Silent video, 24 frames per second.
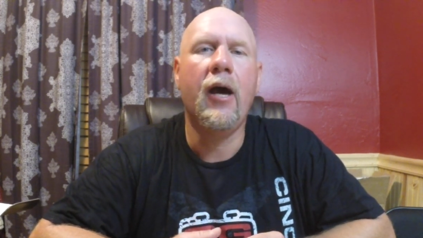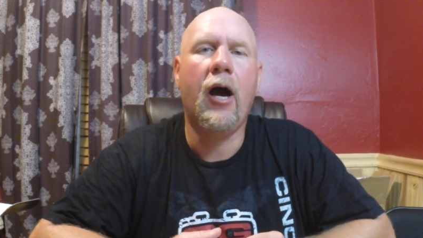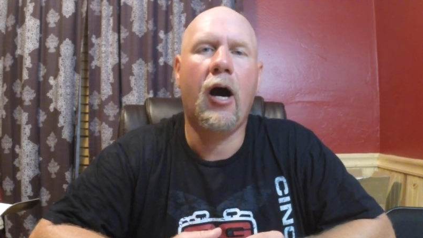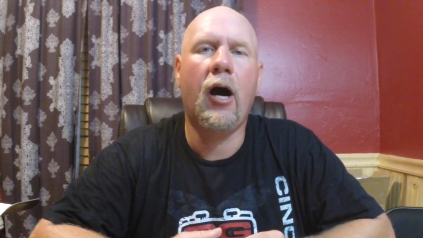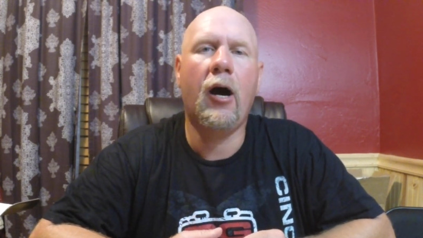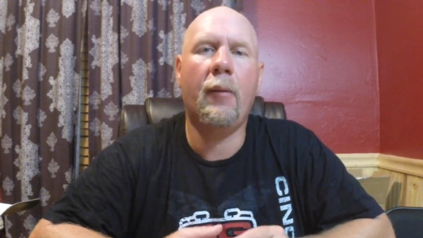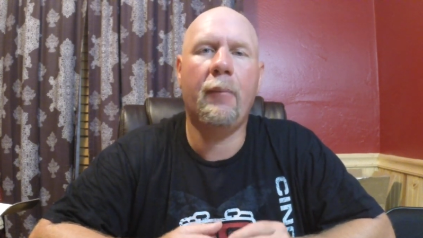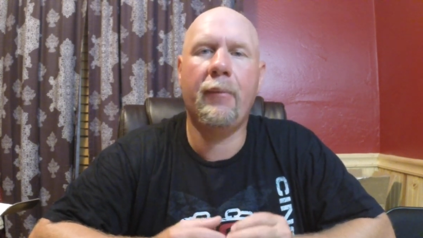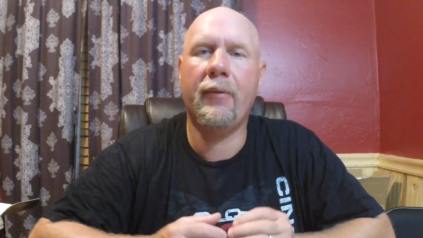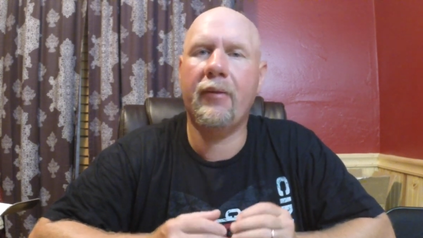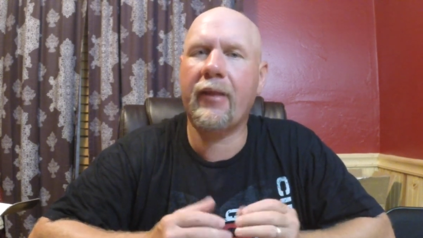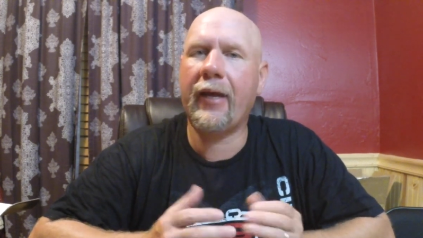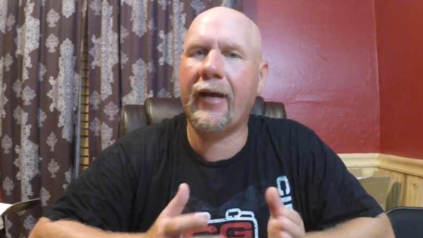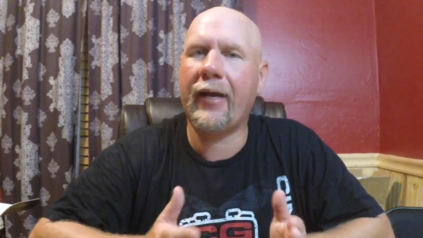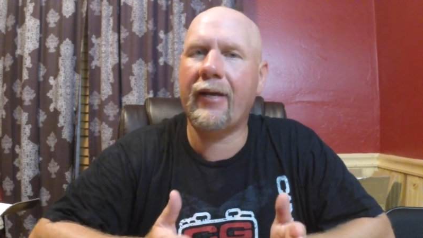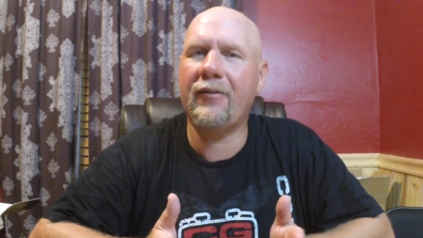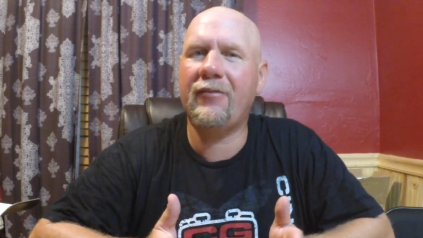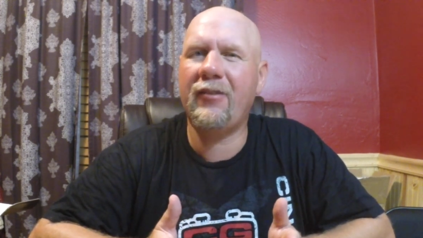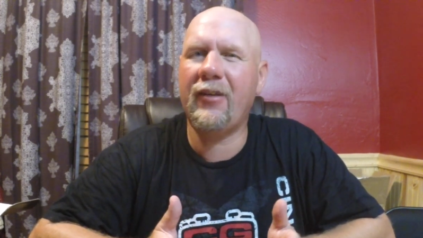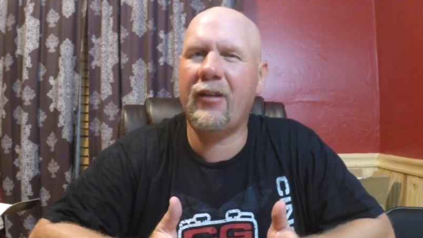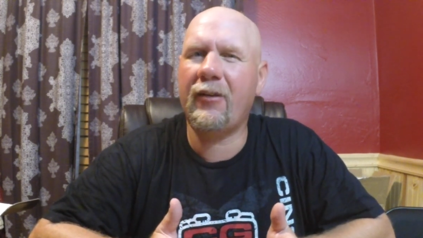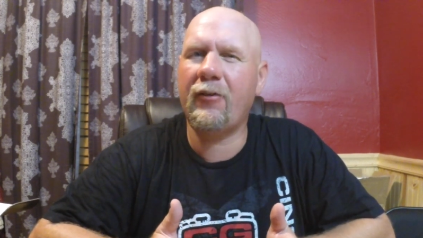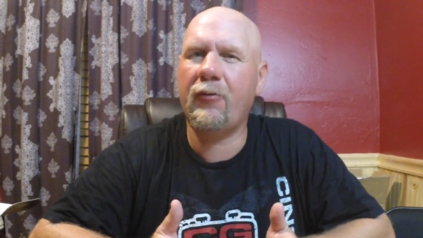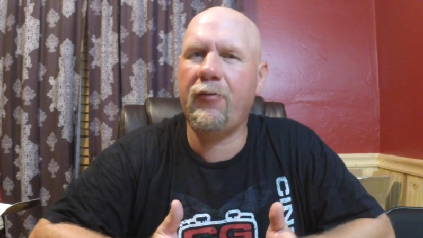Um, like I
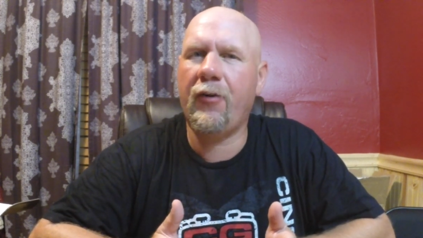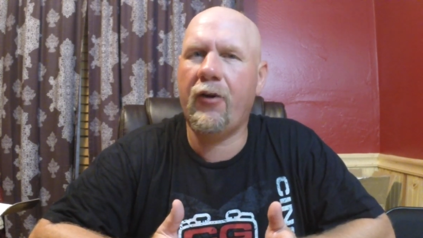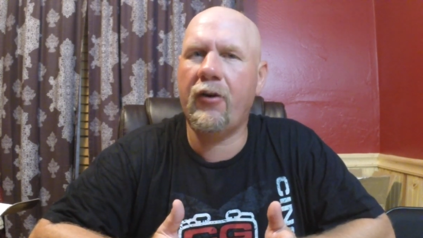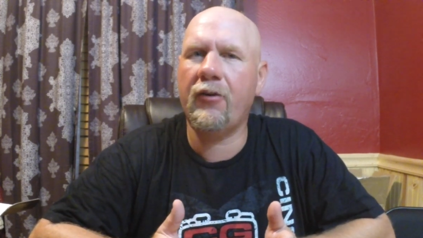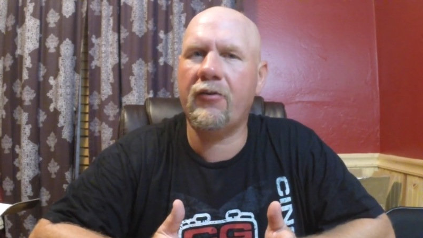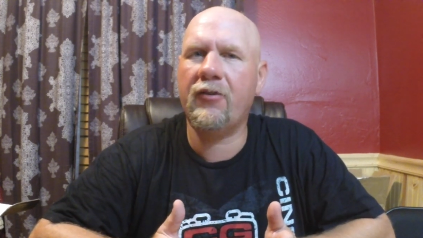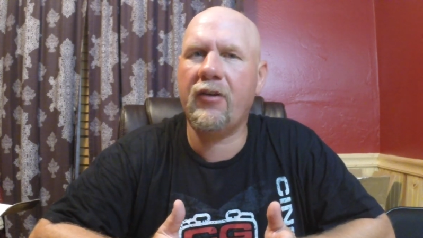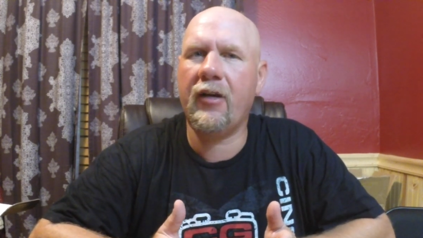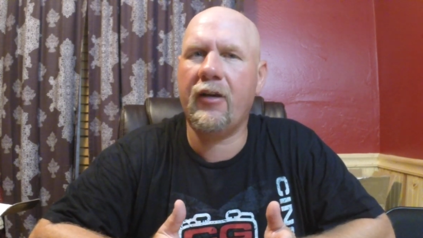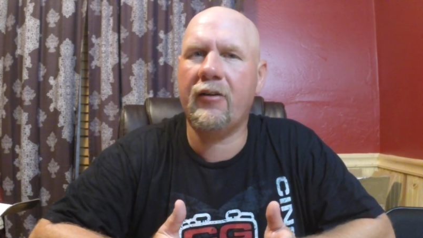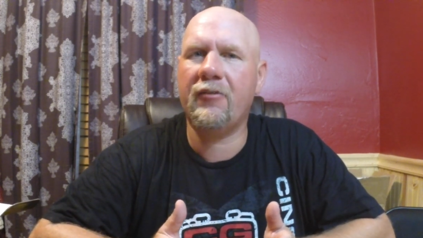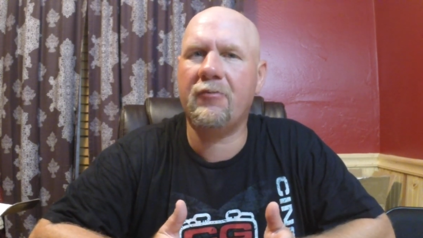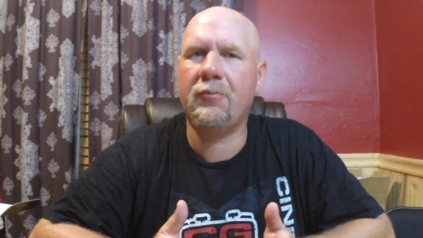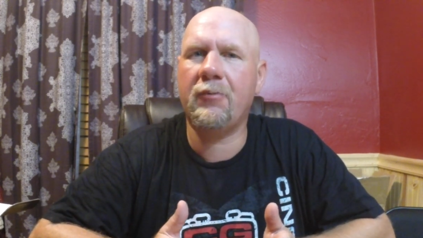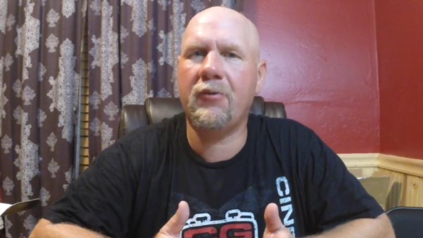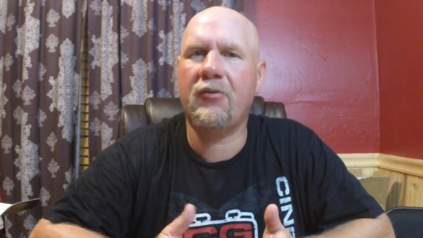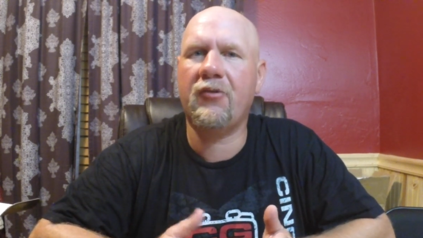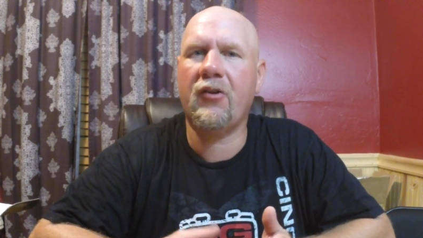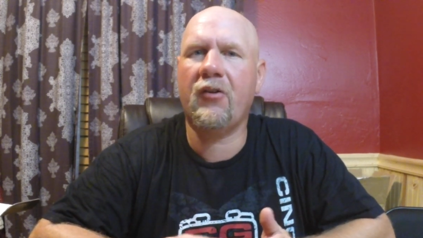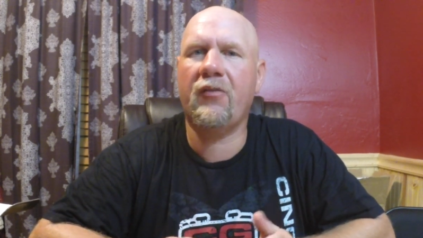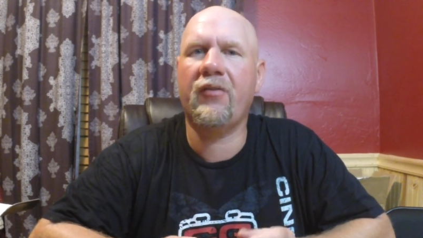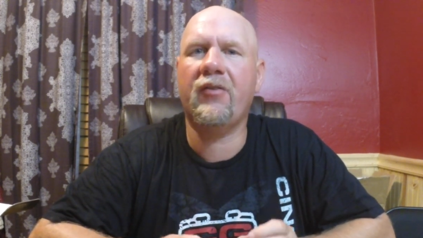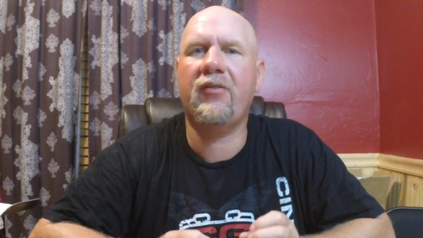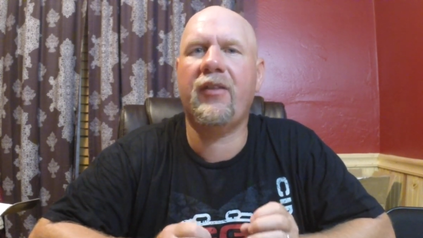said, as far as customer
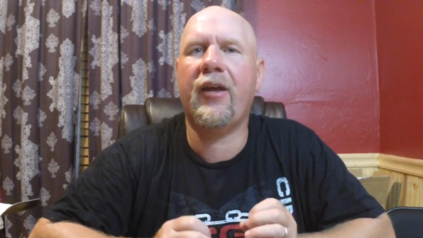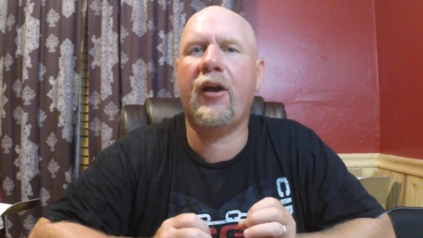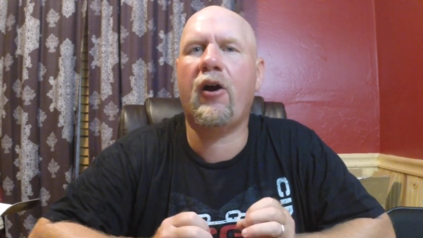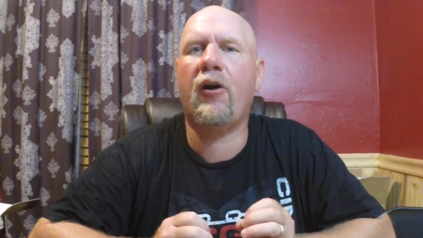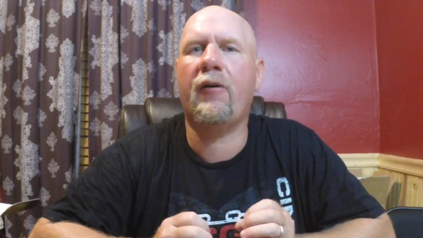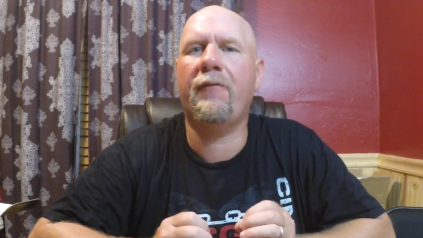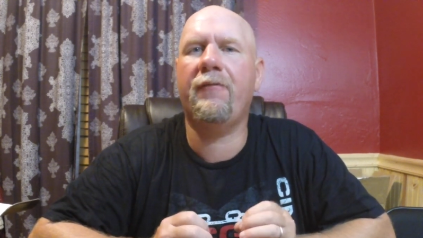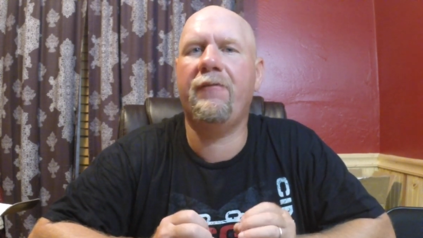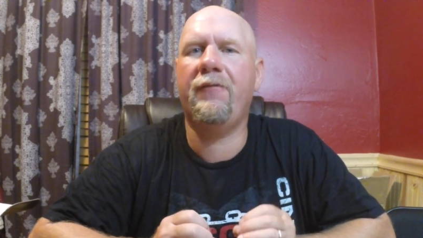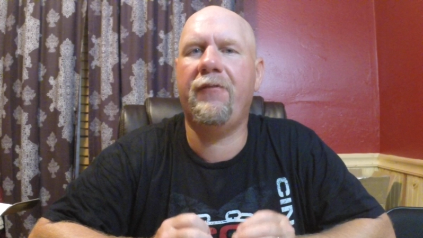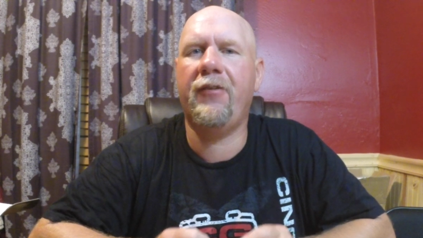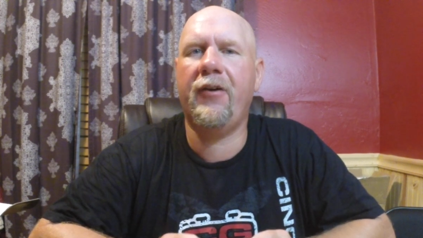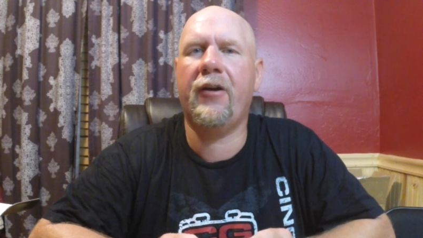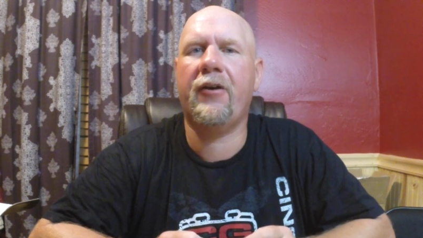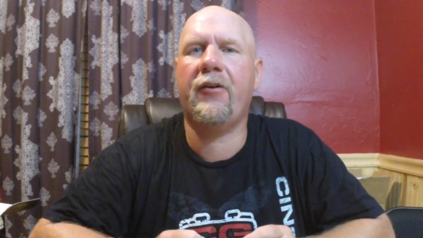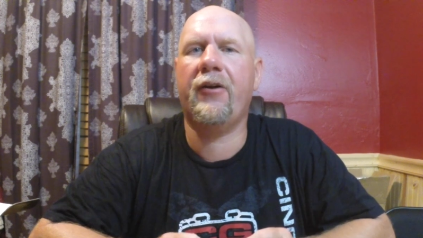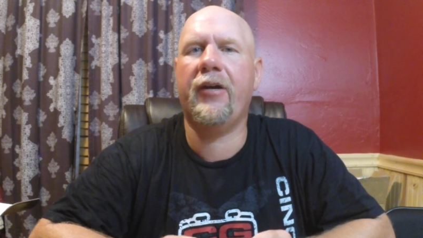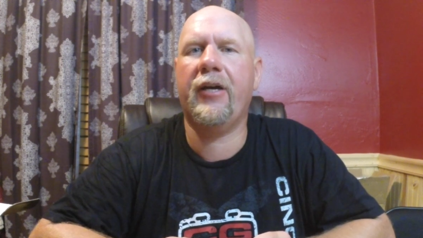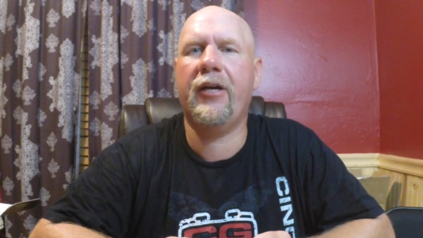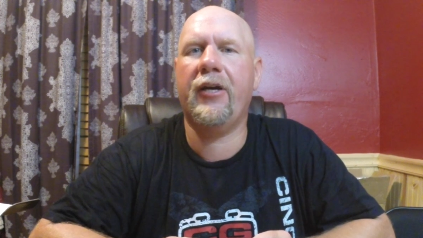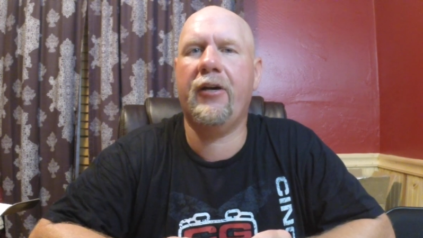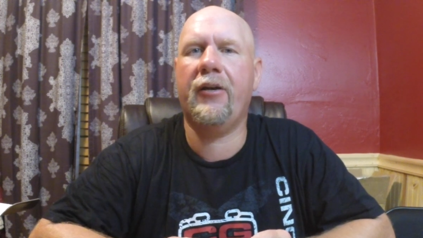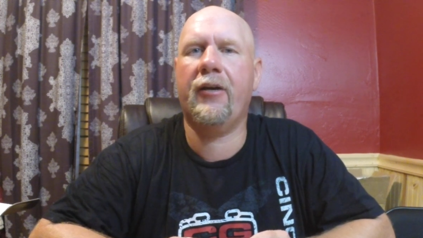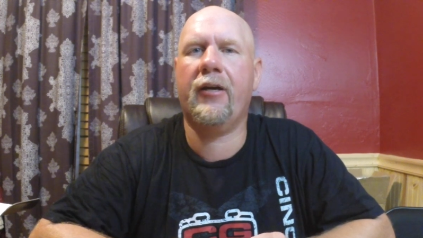service, they are
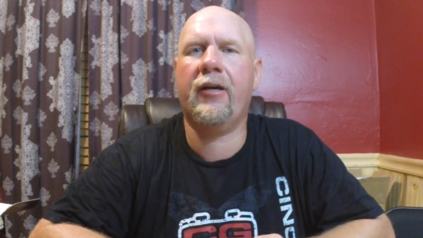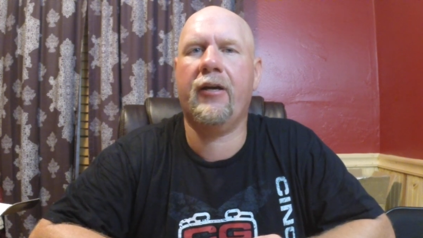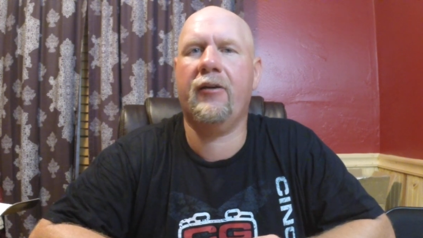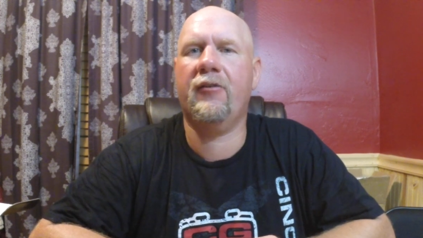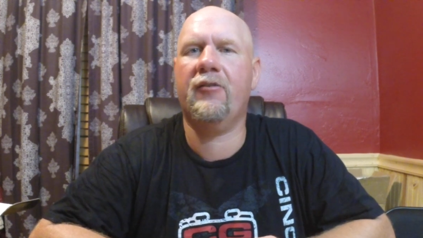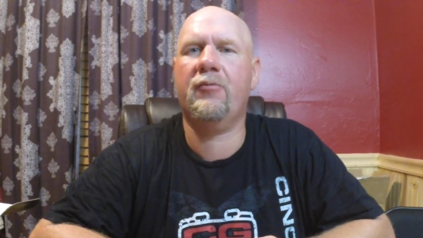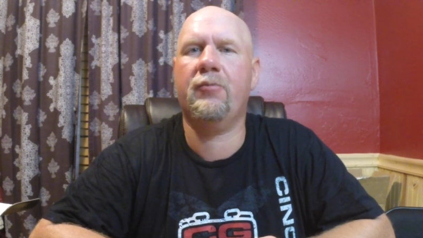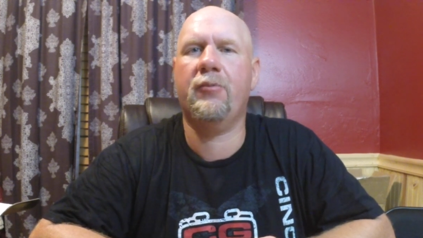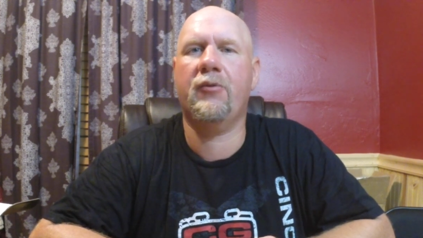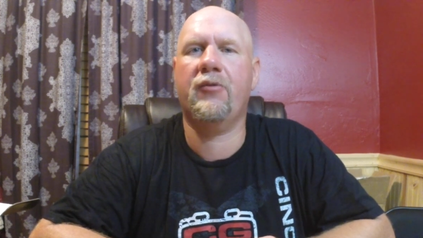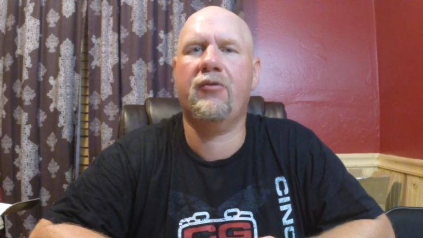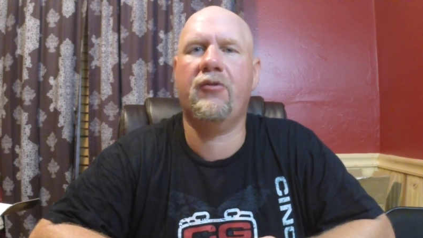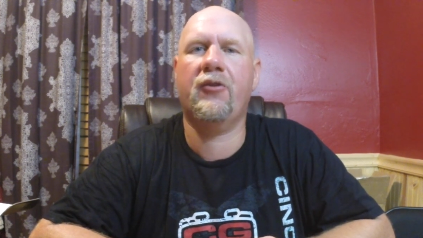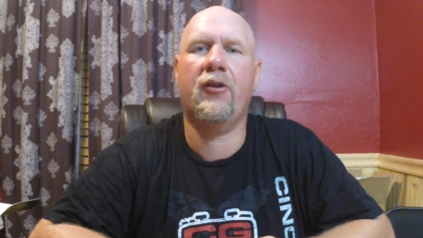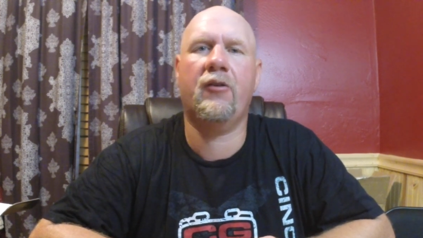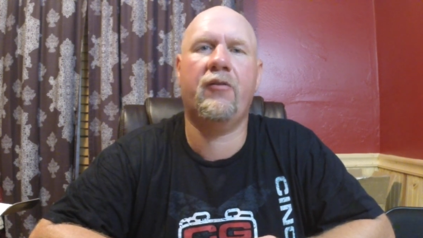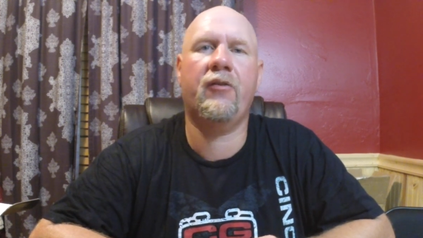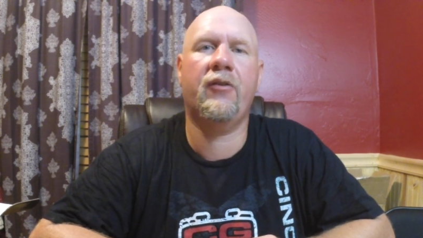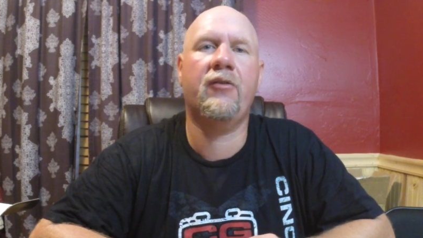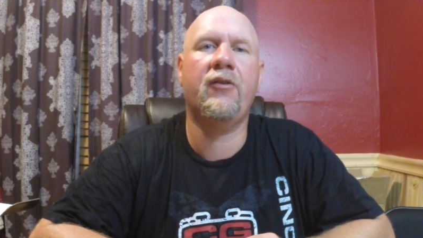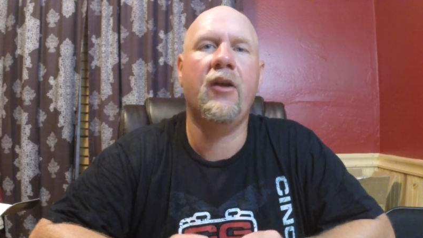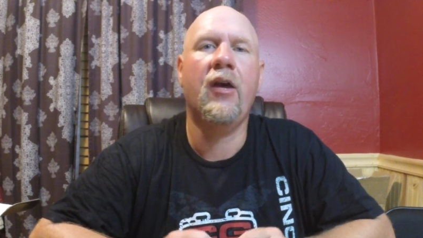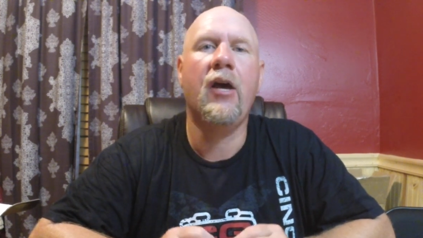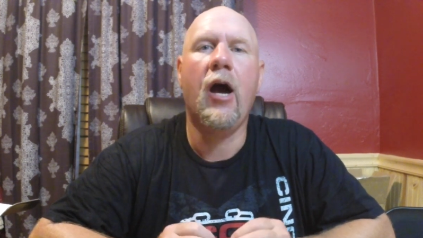very good at customer
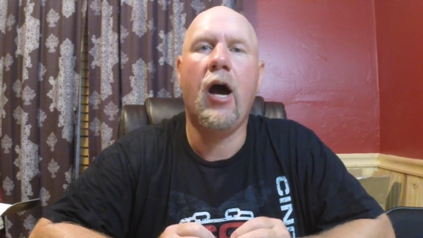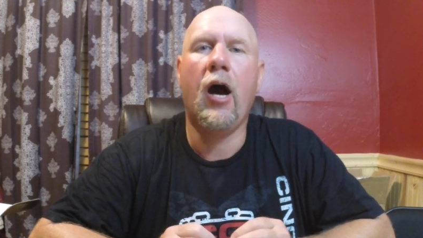service.